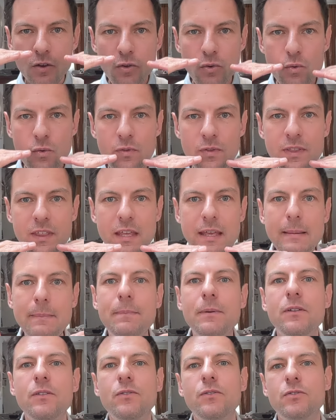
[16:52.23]
you
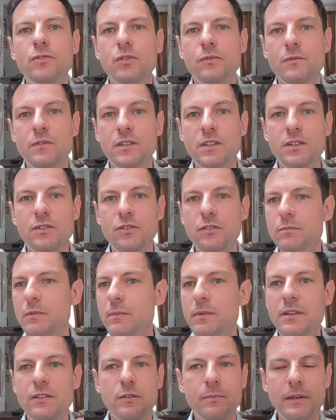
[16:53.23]
deepen this conversation.
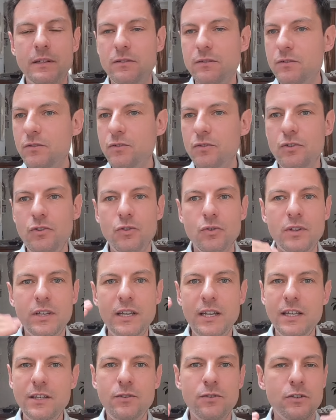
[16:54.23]
Maybe it's about your
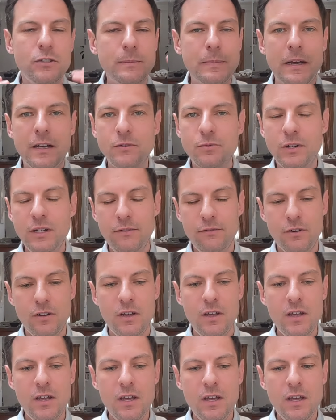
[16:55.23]
kids, your spouse, whatever,
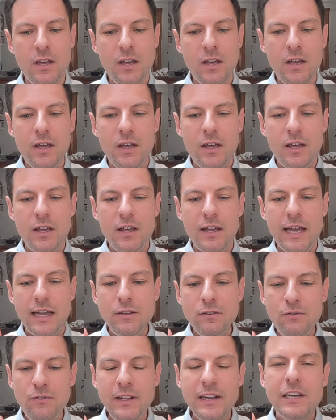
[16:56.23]

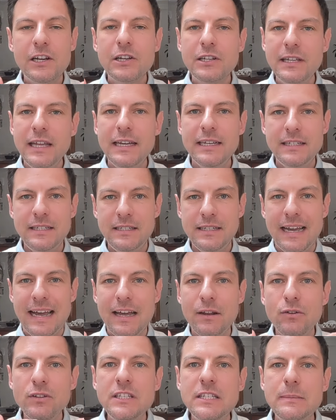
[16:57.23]
and you feel connected
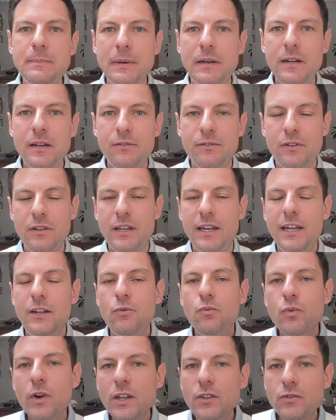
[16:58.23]
at a deeper level.
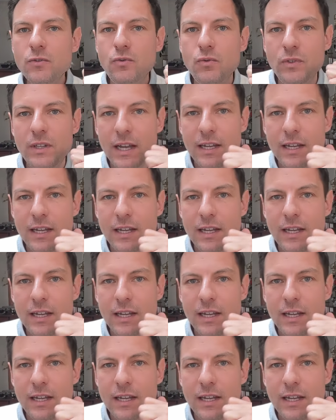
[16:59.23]
And when you do